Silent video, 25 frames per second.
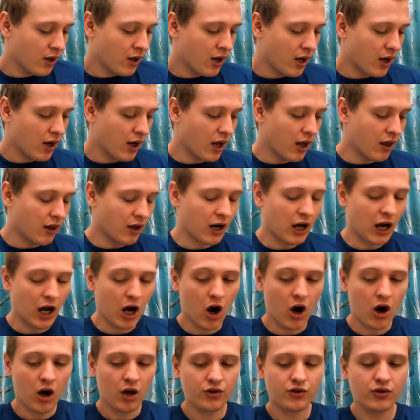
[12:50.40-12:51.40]
And then I
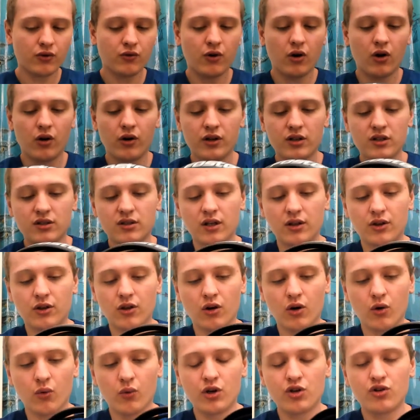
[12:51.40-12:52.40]
also noticed that the
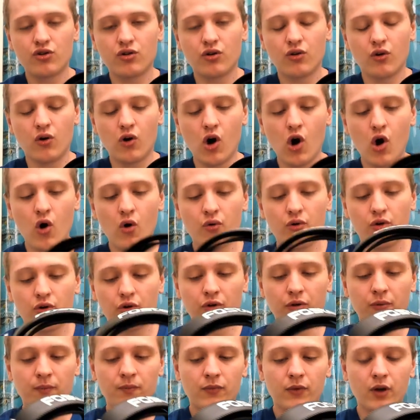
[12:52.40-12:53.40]
original owner
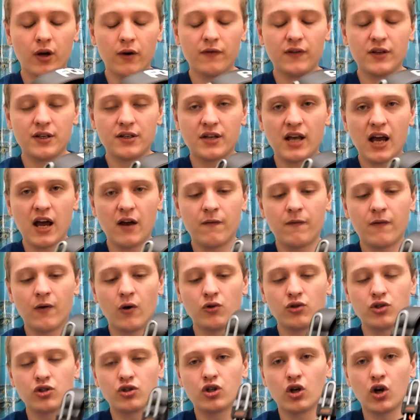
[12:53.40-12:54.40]
of these headphones
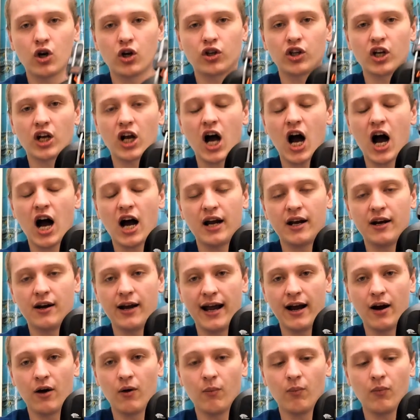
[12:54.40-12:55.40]
took the cotton
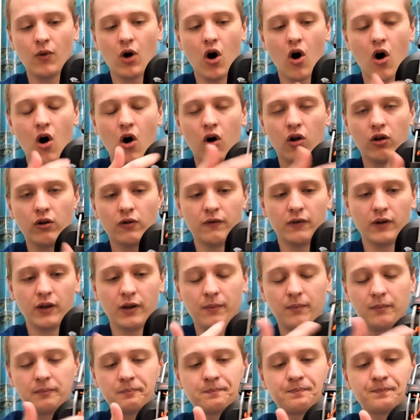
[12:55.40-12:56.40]
out, all of it.
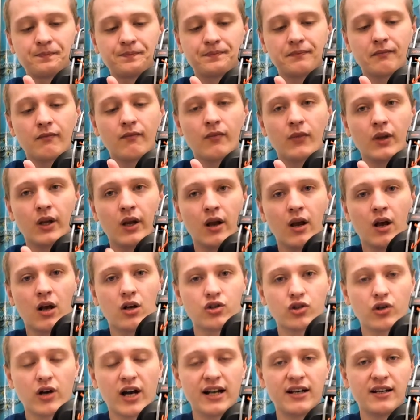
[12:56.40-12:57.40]
So
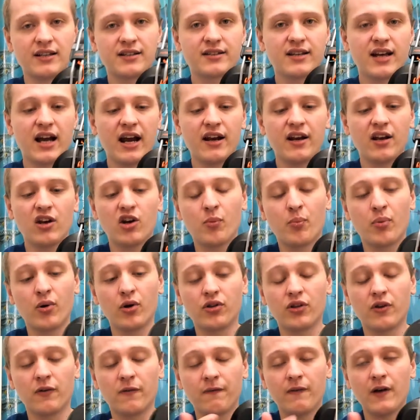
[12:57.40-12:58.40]
I decided to put the
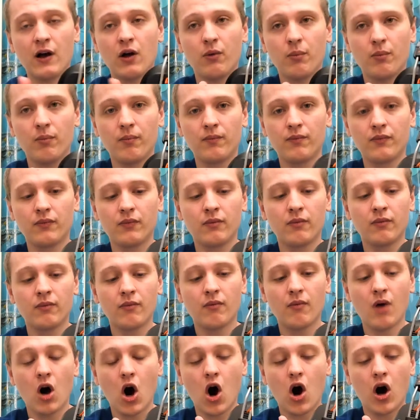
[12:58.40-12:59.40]
felt
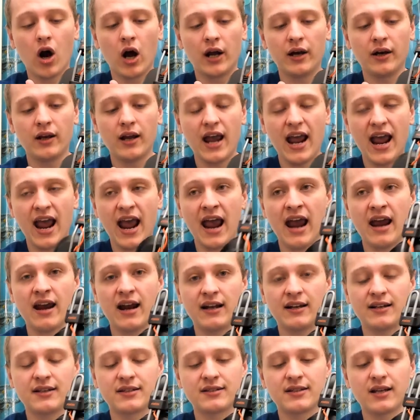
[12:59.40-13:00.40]
on, and I
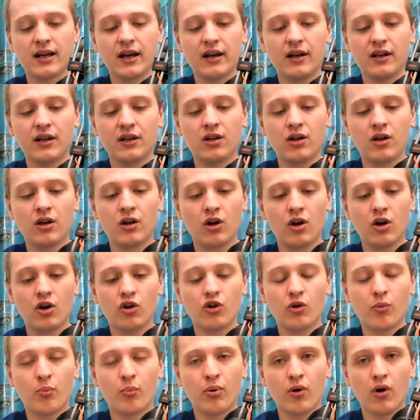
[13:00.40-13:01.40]
decided to
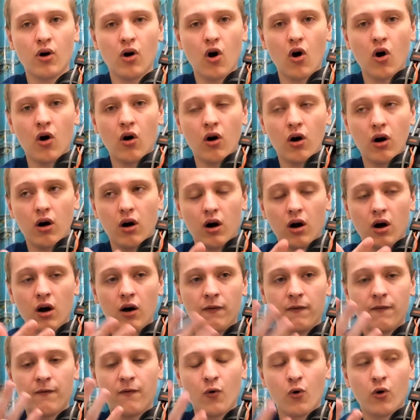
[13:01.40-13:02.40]
put all
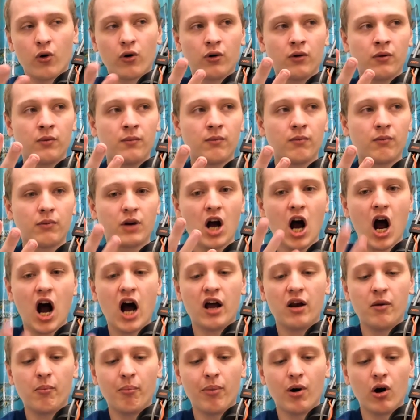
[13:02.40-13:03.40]
4 cotton
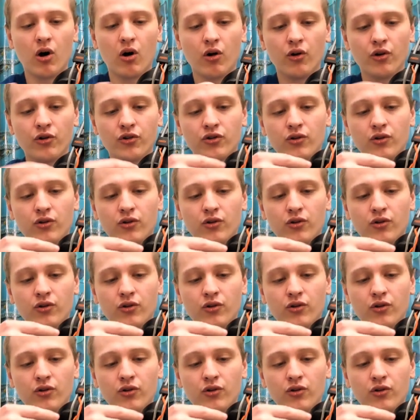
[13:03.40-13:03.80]
balls,